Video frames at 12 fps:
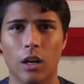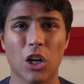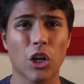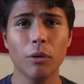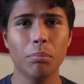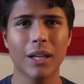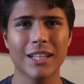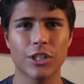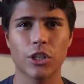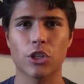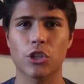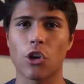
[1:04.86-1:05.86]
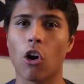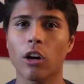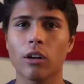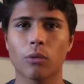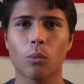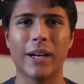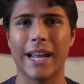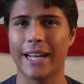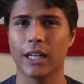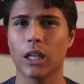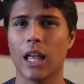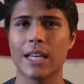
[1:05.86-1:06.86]
A good place to start when
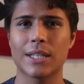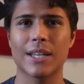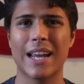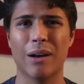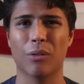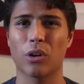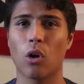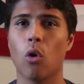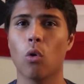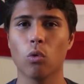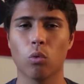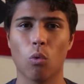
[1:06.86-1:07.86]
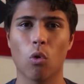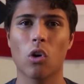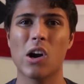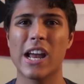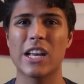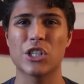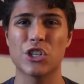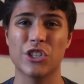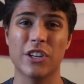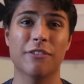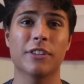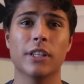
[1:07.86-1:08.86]
analyzing how the Cold War has
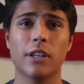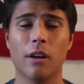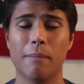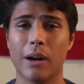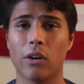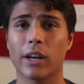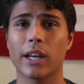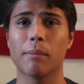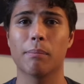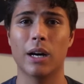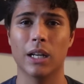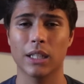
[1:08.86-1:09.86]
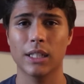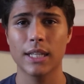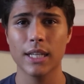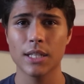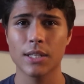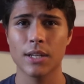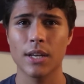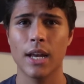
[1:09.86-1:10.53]
shifted American politics